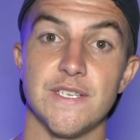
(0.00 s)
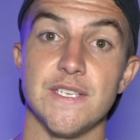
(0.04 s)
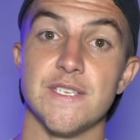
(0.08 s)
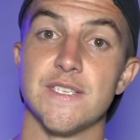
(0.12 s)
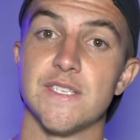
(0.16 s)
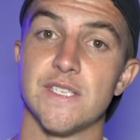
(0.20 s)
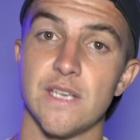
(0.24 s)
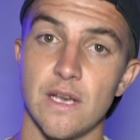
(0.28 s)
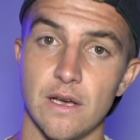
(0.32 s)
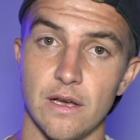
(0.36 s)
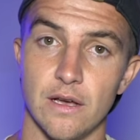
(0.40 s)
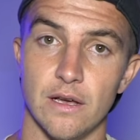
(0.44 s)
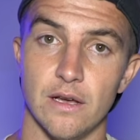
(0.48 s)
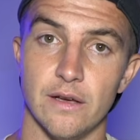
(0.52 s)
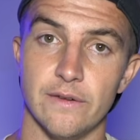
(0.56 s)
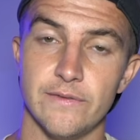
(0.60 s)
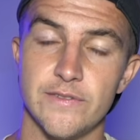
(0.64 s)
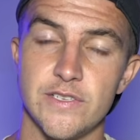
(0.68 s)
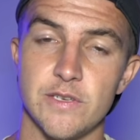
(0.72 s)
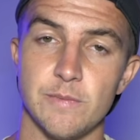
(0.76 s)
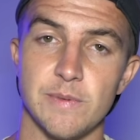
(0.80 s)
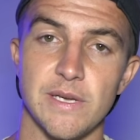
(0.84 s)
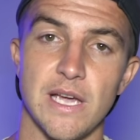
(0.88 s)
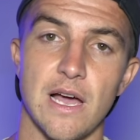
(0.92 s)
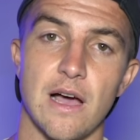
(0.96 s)

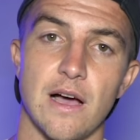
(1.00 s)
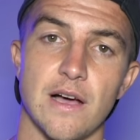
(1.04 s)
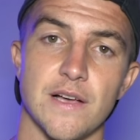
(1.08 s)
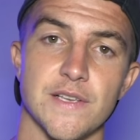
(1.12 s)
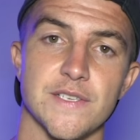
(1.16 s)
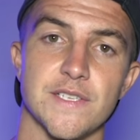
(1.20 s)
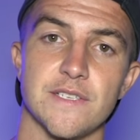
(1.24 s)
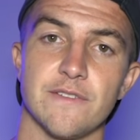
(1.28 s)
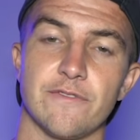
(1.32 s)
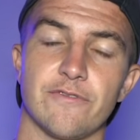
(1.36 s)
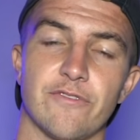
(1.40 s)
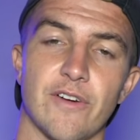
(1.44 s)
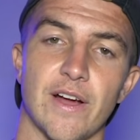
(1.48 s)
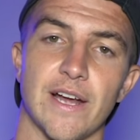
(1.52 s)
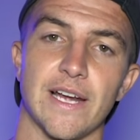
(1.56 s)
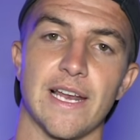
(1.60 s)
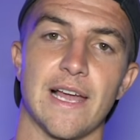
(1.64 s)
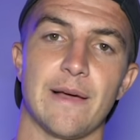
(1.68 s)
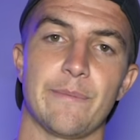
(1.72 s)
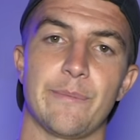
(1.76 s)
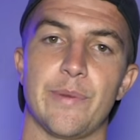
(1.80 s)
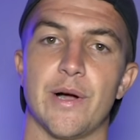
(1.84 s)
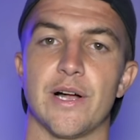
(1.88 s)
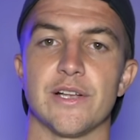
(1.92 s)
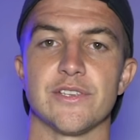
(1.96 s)
deserve to be asked of Frank
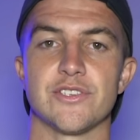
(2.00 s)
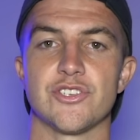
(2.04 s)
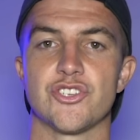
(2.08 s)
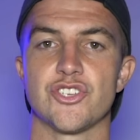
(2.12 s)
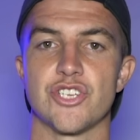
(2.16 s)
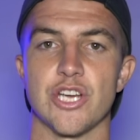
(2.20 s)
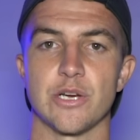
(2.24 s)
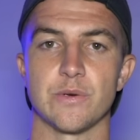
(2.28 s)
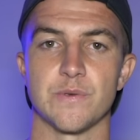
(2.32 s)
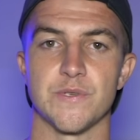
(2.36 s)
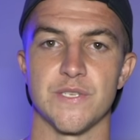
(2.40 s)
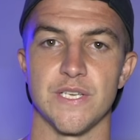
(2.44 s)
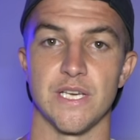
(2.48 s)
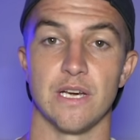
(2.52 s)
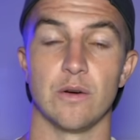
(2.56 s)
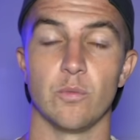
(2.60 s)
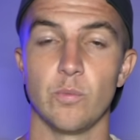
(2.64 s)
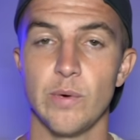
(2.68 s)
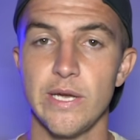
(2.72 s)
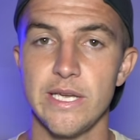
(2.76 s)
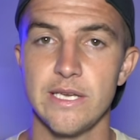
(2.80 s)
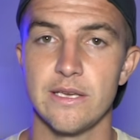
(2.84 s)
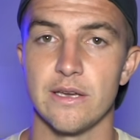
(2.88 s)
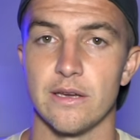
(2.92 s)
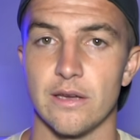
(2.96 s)
Lampard's Chelsea. A
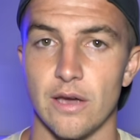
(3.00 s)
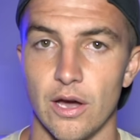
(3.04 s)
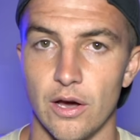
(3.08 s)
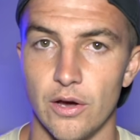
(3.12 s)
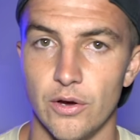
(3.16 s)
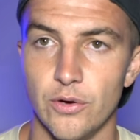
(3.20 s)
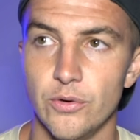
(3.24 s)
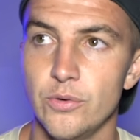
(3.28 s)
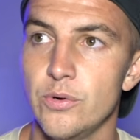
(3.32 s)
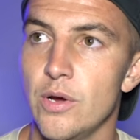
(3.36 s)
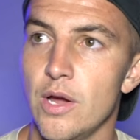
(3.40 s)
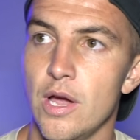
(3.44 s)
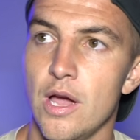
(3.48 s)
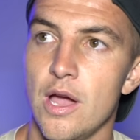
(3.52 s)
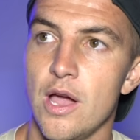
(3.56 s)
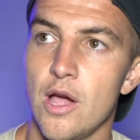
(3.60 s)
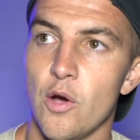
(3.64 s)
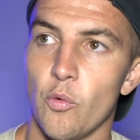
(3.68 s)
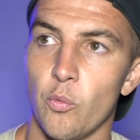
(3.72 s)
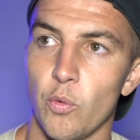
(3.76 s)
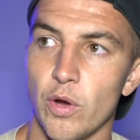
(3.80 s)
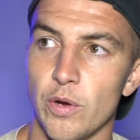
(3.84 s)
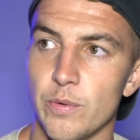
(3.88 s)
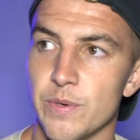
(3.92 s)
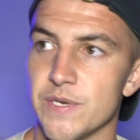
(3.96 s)
week ago,
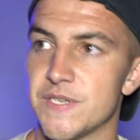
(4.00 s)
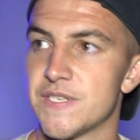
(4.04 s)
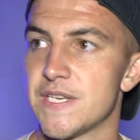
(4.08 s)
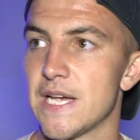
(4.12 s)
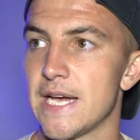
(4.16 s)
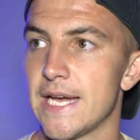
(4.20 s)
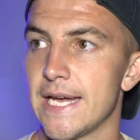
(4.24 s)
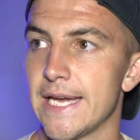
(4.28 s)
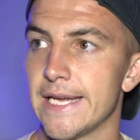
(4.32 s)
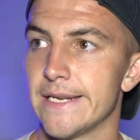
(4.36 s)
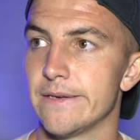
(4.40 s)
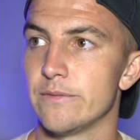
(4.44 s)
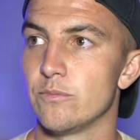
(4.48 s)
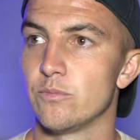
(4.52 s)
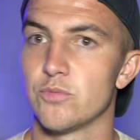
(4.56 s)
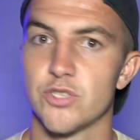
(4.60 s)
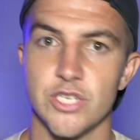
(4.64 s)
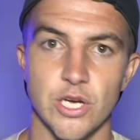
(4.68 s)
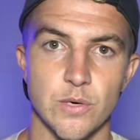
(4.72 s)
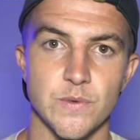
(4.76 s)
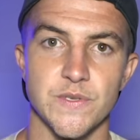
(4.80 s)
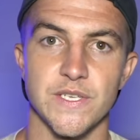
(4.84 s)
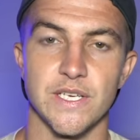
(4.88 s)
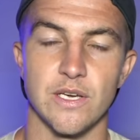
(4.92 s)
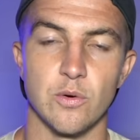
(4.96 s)
we were saying
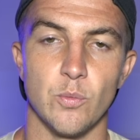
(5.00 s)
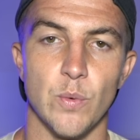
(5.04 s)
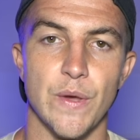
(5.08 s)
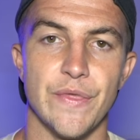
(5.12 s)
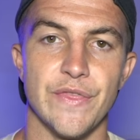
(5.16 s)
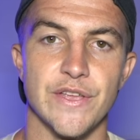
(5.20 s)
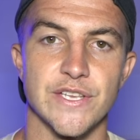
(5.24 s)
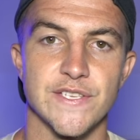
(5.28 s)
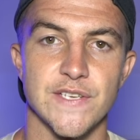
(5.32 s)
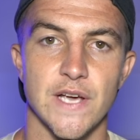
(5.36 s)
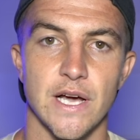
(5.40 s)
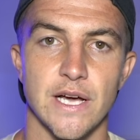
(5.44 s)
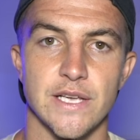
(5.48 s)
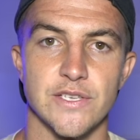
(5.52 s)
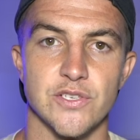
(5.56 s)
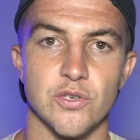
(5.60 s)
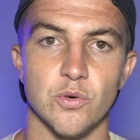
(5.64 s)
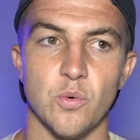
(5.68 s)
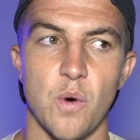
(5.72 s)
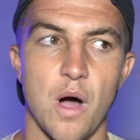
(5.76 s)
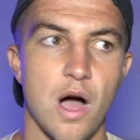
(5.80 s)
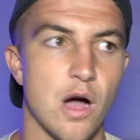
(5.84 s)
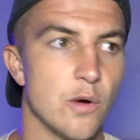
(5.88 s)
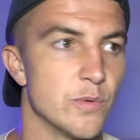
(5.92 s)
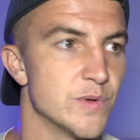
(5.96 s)
Chelsea can win the
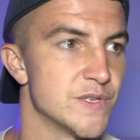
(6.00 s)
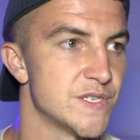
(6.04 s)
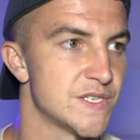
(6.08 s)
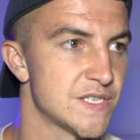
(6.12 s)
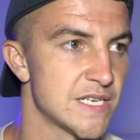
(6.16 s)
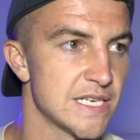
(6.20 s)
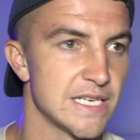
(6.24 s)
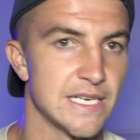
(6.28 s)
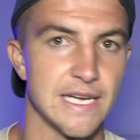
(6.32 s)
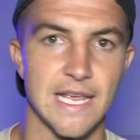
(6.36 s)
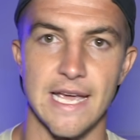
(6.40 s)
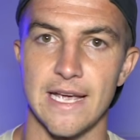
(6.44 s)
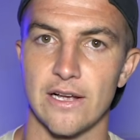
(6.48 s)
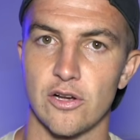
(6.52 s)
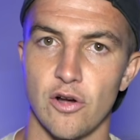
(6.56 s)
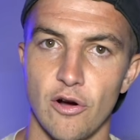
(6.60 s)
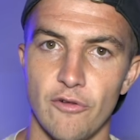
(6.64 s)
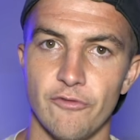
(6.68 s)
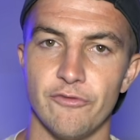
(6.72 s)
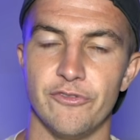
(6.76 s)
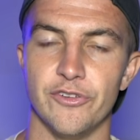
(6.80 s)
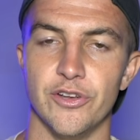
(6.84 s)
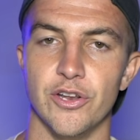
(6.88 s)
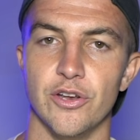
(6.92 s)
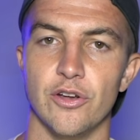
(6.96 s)
title. I was sitting here
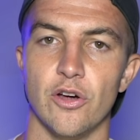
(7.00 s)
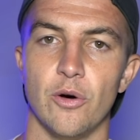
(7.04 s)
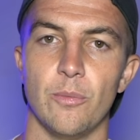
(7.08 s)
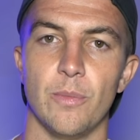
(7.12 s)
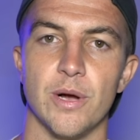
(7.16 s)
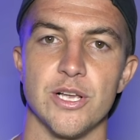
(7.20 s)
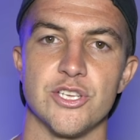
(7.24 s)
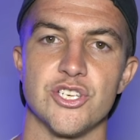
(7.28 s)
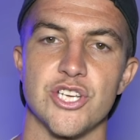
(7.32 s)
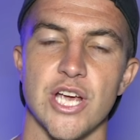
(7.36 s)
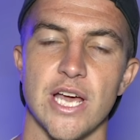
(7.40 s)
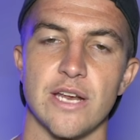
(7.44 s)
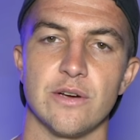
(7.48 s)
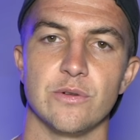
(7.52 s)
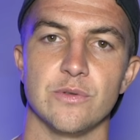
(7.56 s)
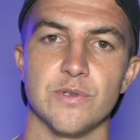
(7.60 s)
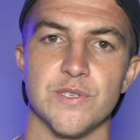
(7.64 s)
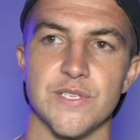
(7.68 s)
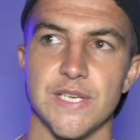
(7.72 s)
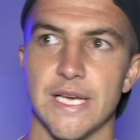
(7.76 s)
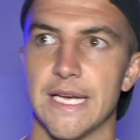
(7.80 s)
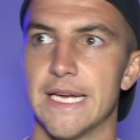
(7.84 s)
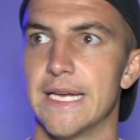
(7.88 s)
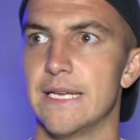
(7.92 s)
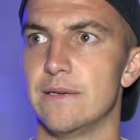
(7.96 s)
confident on my channel
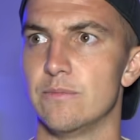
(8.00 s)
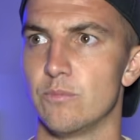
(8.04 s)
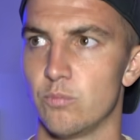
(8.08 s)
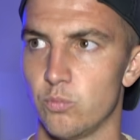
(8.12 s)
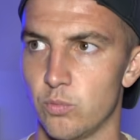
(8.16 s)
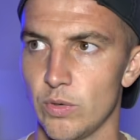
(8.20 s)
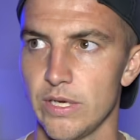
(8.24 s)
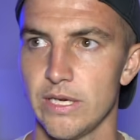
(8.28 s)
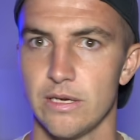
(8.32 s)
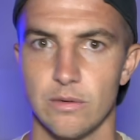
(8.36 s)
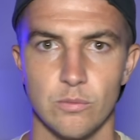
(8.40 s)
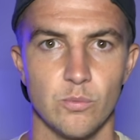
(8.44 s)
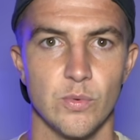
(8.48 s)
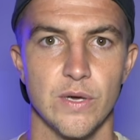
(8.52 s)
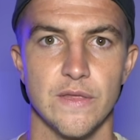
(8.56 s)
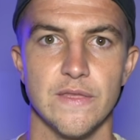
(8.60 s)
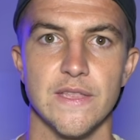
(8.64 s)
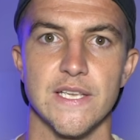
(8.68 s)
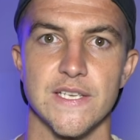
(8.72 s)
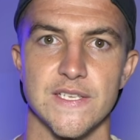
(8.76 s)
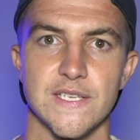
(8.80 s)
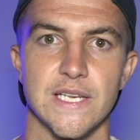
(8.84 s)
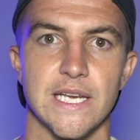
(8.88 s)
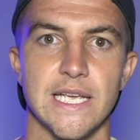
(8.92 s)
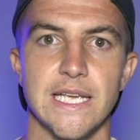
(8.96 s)
saying we can win
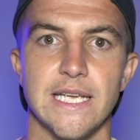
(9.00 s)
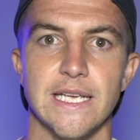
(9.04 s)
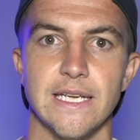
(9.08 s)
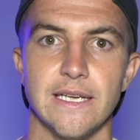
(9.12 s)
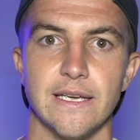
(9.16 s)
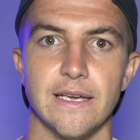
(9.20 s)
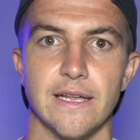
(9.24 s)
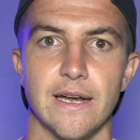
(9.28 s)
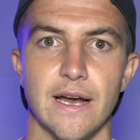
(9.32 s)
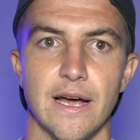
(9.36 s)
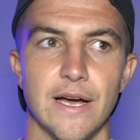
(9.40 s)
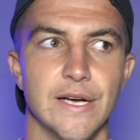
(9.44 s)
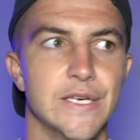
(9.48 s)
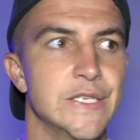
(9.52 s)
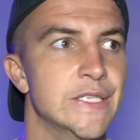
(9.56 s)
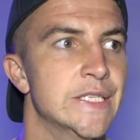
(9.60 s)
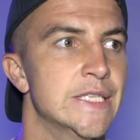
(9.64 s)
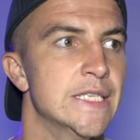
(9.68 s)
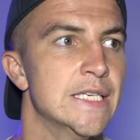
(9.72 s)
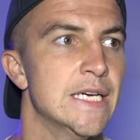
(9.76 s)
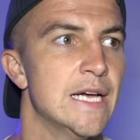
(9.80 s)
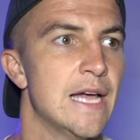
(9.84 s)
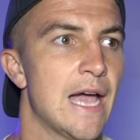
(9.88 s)
this league, you know?